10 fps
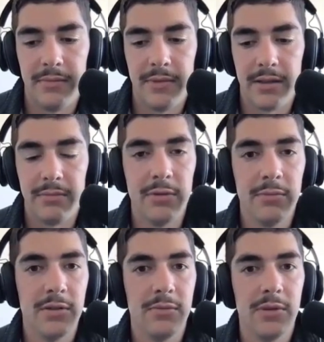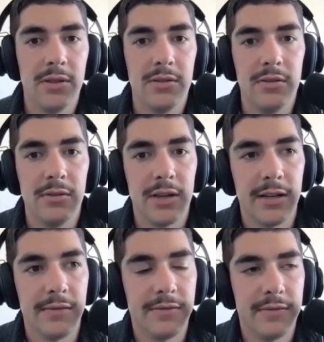at the moment, we do
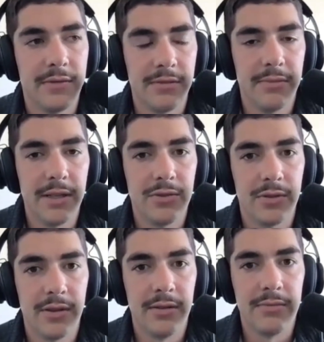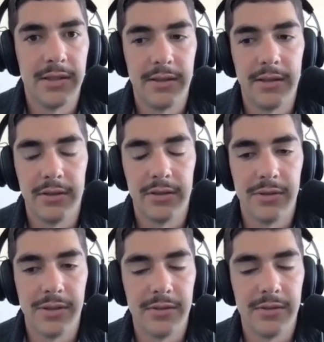have some major themes that
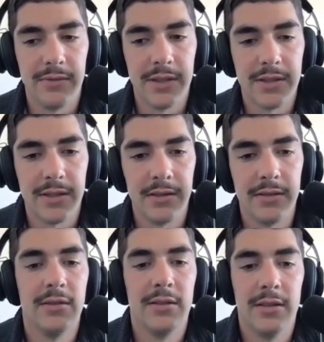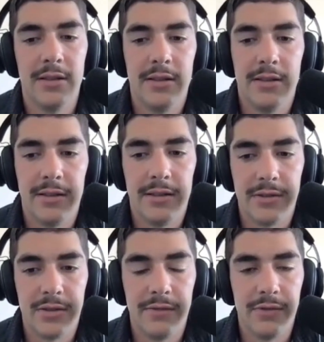characterize our investing.
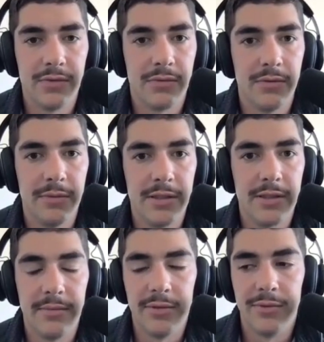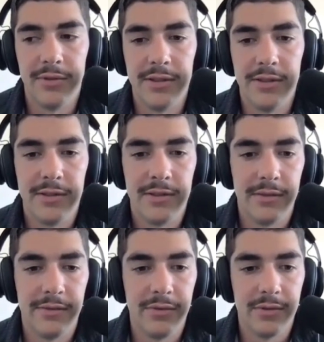So the first one would be stable coins. So
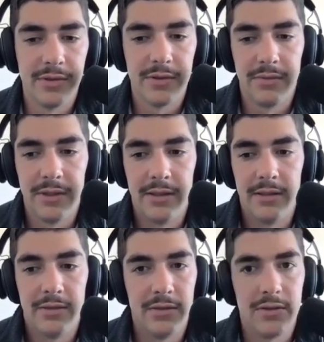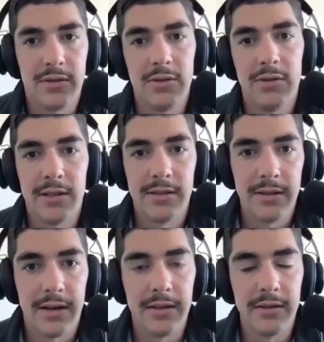of course, just tokenized
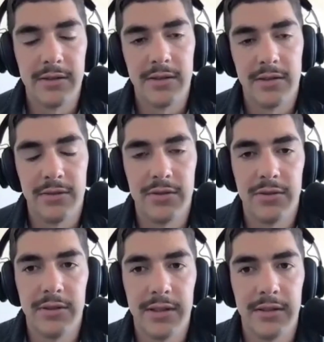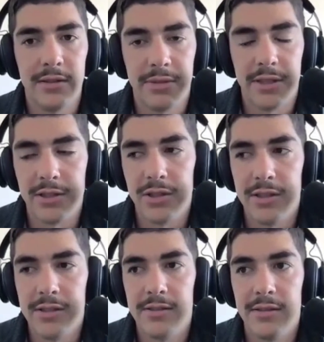dollars that are circulating on
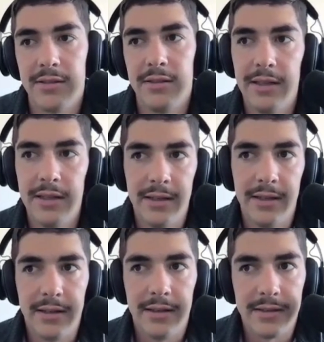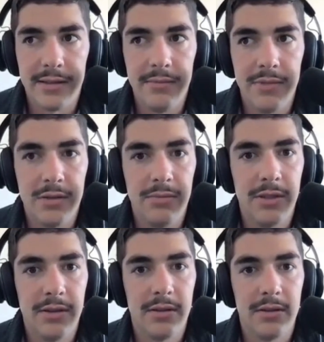blockchains. And that seems to
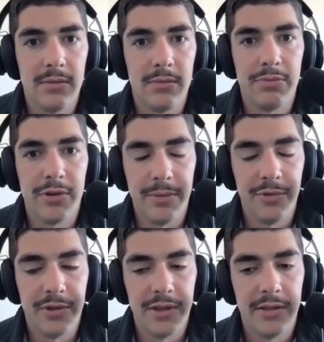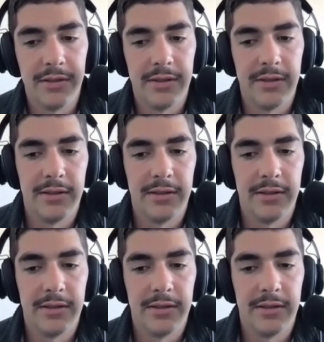be the primary